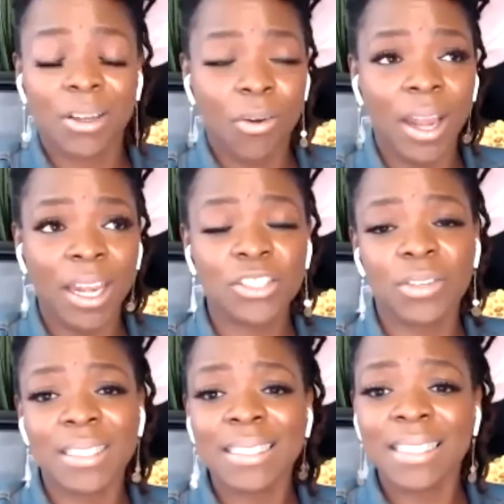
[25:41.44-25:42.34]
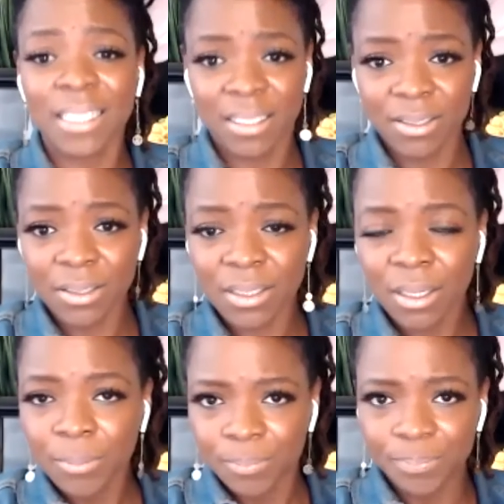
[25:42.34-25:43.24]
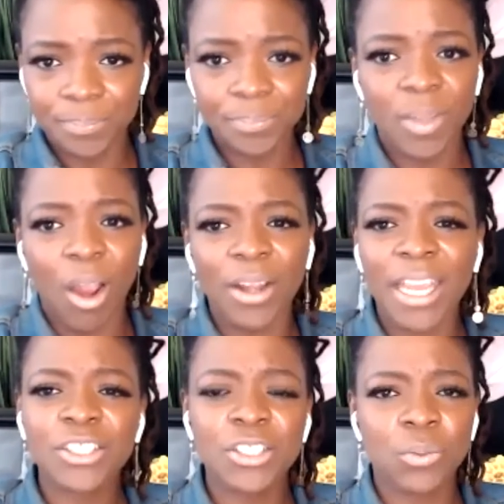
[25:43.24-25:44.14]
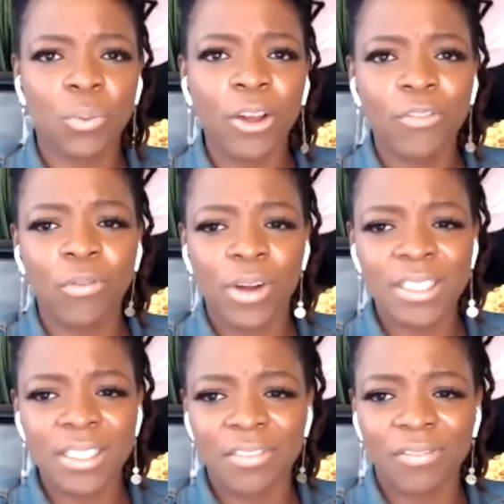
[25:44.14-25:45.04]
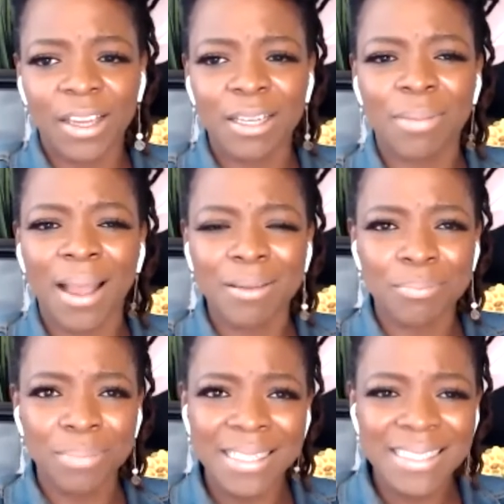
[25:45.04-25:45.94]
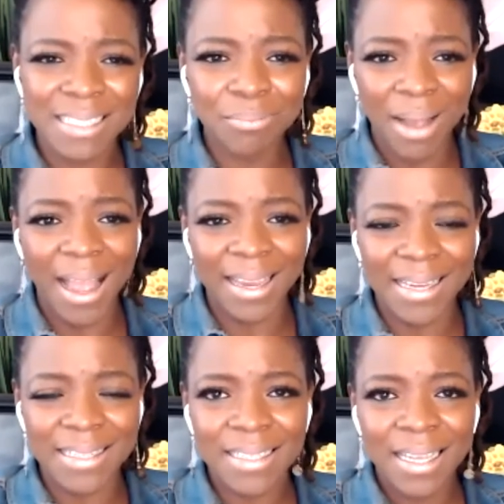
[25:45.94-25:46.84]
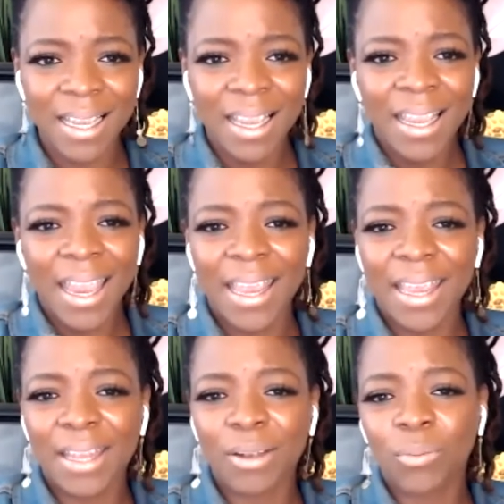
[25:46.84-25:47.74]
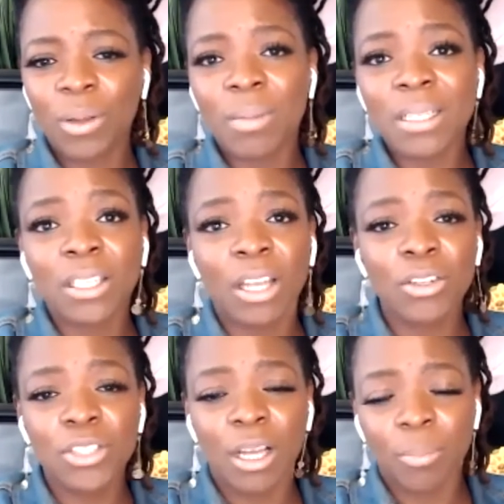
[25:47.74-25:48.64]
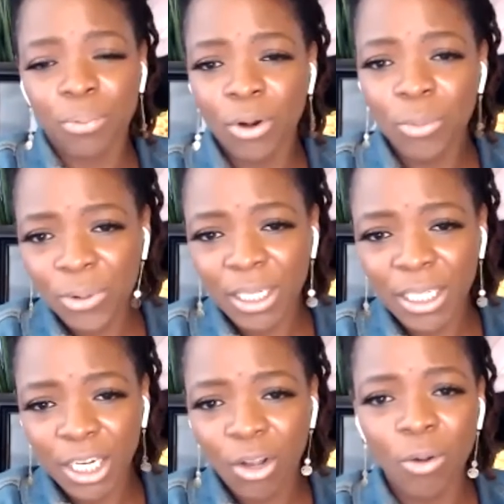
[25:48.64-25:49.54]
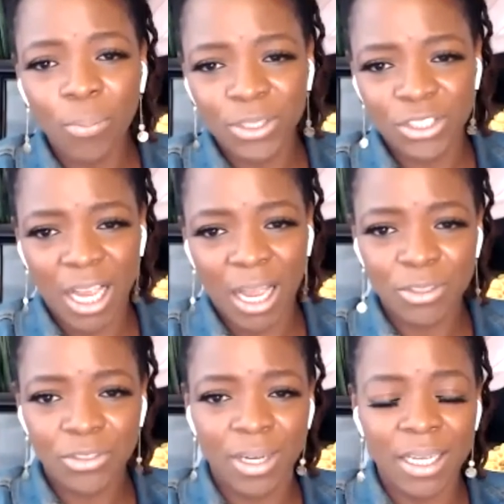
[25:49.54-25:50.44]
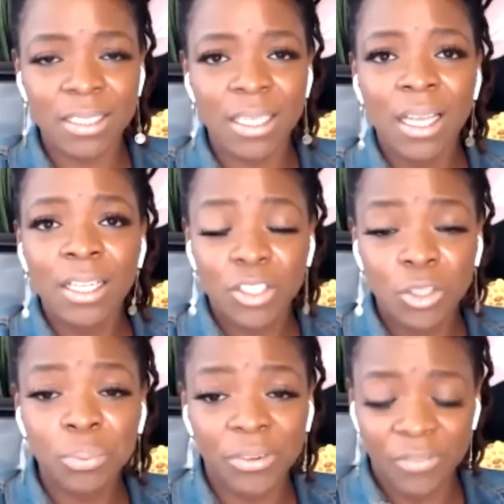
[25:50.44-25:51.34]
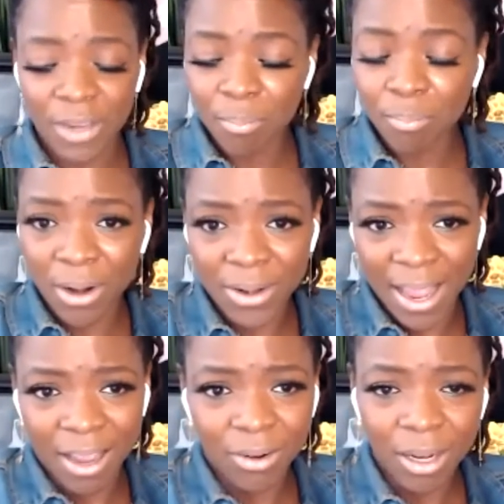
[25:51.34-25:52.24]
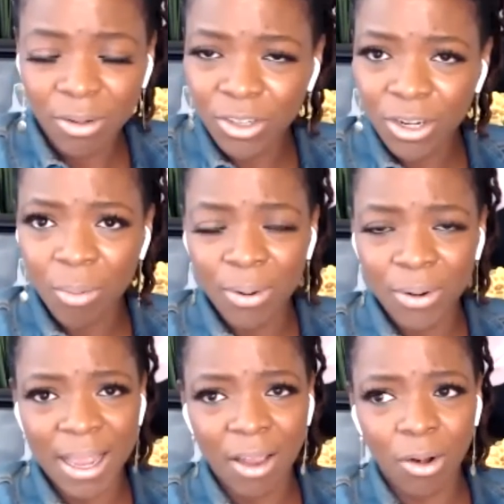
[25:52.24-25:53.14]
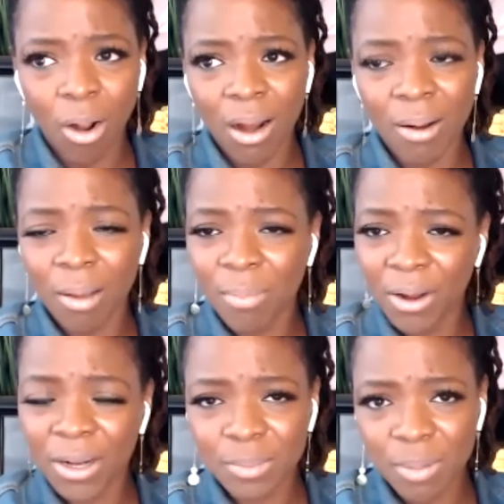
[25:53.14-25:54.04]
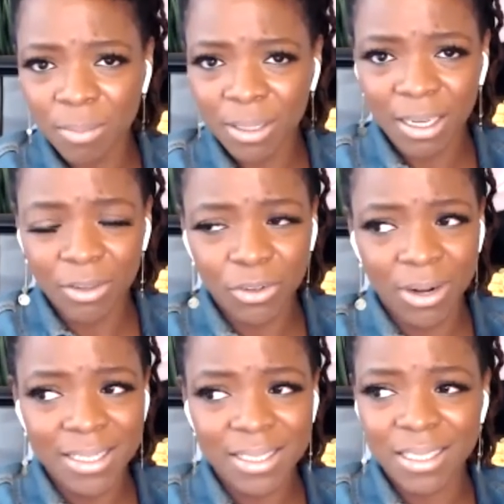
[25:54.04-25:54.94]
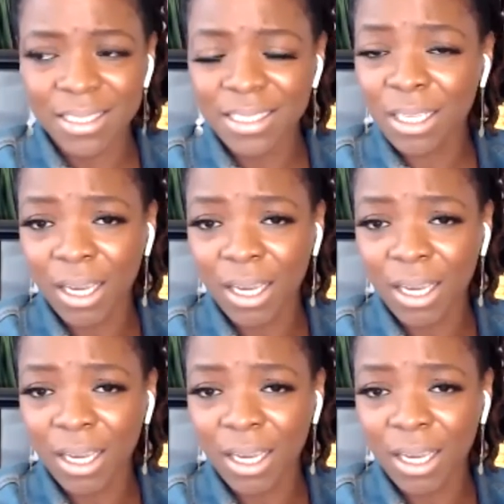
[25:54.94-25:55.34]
Chronic stress kills. Our nation's workforce is affected by implicit bias, and we must learn to appropriately cope with job stress to prevent burnout. And burnout are America's public health crises.